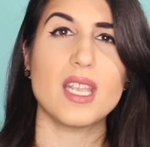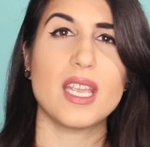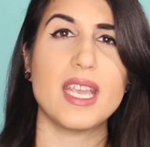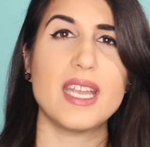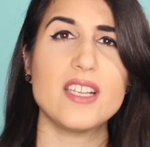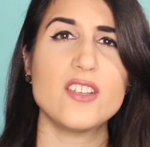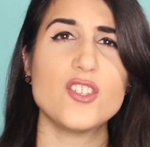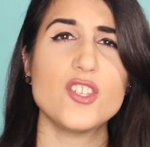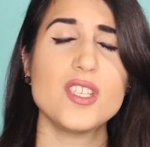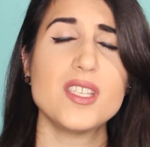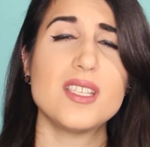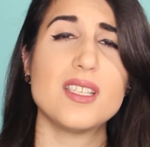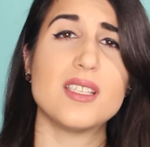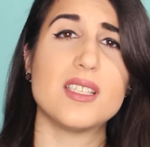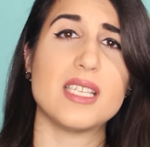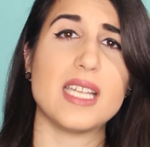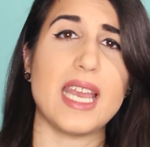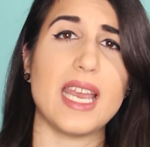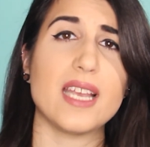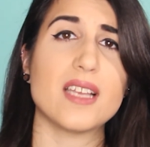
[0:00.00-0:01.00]
it just
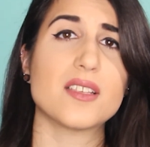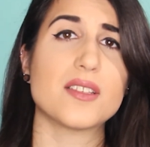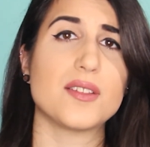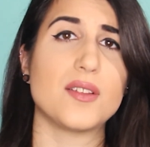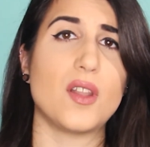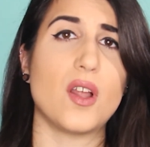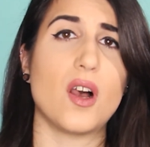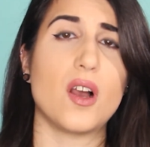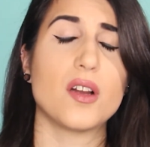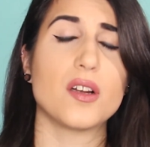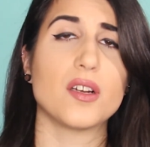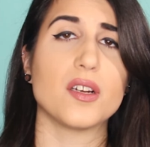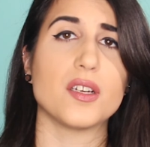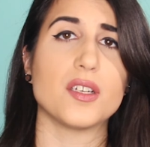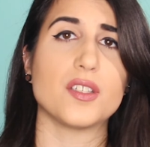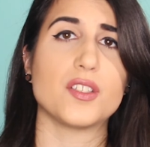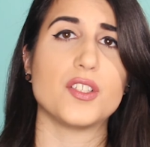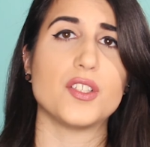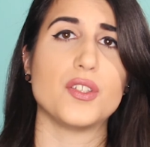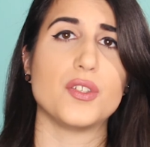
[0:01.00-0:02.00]
takes
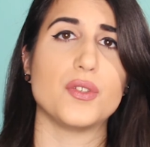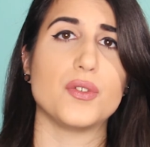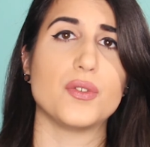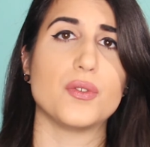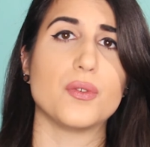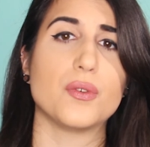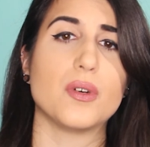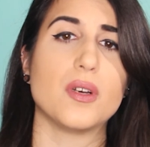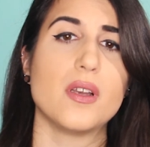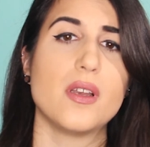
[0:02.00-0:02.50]
longer to